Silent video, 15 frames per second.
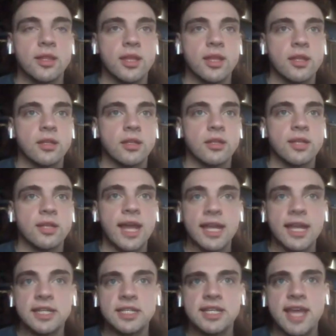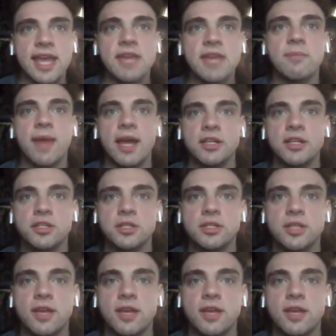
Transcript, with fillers: then 98 matches.